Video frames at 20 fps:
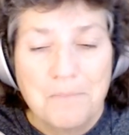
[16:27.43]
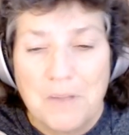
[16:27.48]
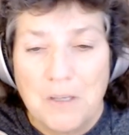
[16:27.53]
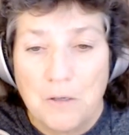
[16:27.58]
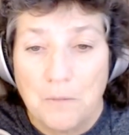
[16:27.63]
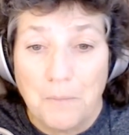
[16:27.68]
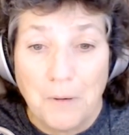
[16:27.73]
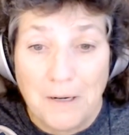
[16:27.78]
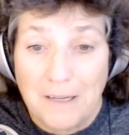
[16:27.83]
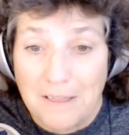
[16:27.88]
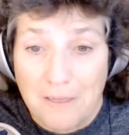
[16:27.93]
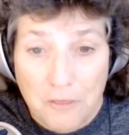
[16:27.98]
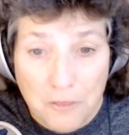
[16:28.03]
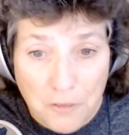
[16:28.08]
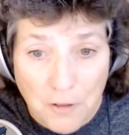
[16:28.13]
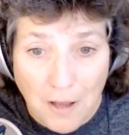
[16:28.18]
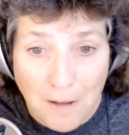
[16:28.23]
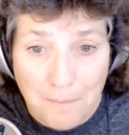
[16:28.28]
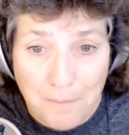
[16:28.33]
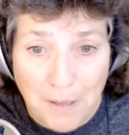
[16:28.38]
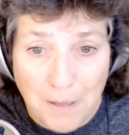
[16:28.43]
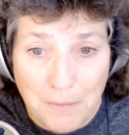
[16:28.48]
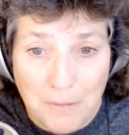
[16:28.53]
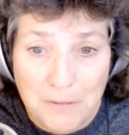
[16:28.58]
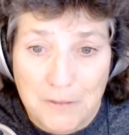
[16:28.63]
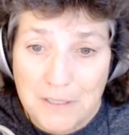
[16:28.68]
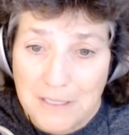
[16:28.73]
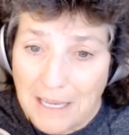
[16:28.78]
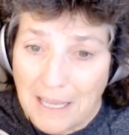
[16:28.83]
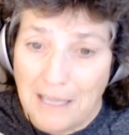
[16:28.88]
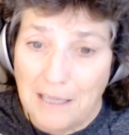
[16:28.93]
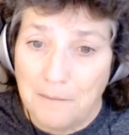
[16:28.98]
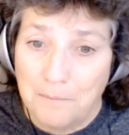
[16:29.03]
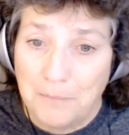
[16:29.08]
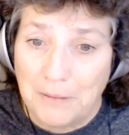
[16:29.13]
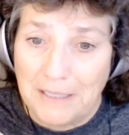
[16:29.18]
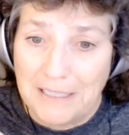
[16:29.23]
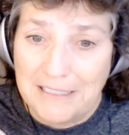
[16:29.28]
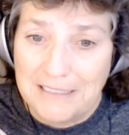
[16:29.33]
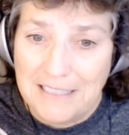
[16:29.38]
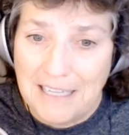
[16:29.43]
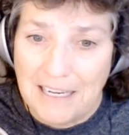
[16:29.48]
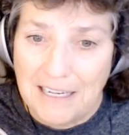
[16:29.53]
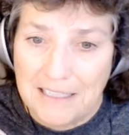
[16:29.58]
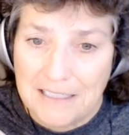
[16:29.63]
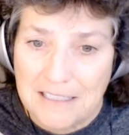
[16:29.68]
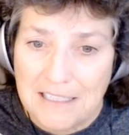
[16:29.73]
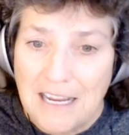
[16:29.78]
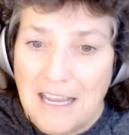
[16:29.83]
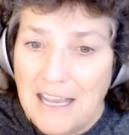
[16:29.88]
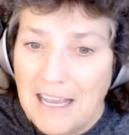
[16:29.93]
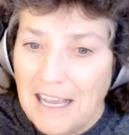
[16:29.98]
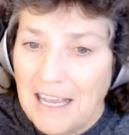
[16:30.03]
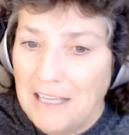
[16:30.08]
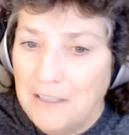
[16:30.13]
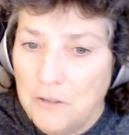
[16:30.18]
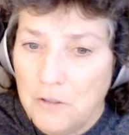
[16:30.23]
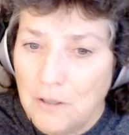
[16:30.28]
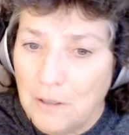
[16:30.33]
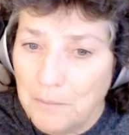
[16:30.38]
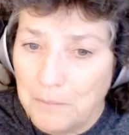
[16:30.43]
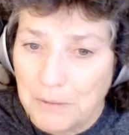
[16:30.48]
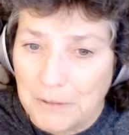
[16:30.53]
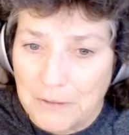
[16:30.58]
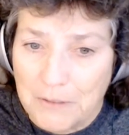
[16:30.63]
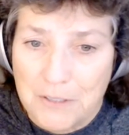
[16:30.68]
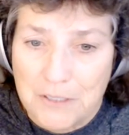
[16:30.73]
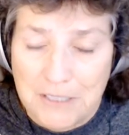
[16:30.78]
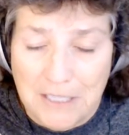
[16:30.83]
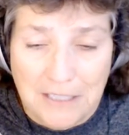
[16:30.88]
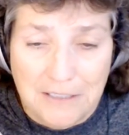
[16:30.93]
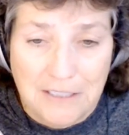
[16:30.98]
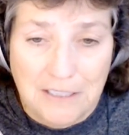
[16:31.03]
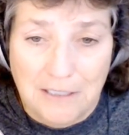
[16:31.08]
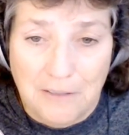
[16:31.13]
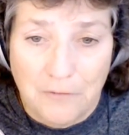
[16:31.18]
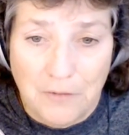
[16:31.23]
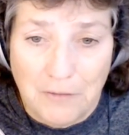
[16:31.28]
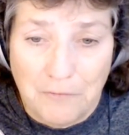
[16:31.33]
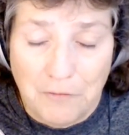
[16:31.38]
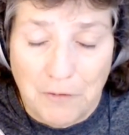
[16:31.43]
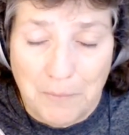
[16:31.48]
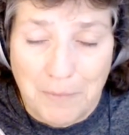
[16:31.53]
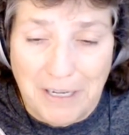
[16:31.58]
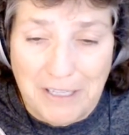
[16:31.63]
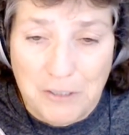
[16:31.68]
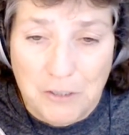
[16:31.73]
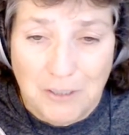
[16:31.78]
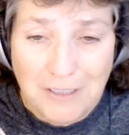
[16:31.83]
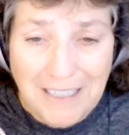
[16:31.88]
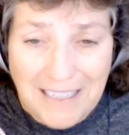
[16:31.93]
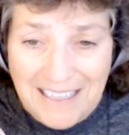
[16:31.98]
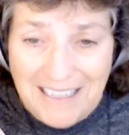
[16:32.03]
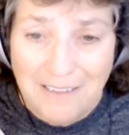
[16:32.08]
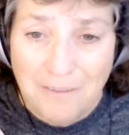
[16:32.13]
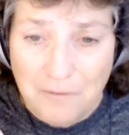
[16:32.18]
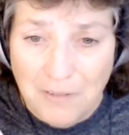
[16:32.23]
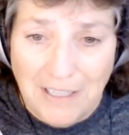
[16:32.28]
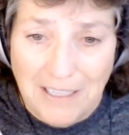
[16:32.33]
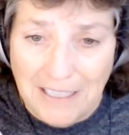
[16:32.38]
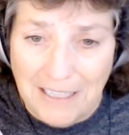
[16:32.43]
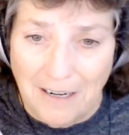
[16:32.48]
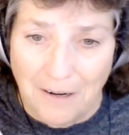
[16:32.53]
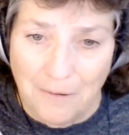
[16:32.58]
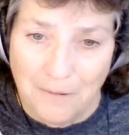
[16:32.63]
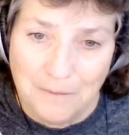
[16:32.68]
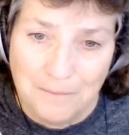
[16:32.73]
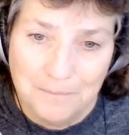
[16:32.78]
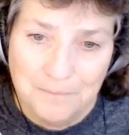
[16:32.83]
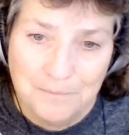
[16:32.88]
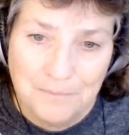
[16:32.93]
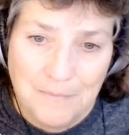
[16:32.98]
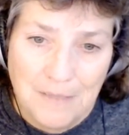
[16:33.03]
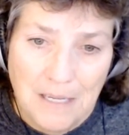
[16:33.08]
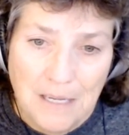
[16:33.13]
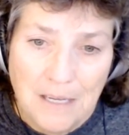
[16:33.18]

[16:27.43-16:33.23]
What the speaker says: You can put in thought bubbles and plain text, and you can blur sensitive information in video.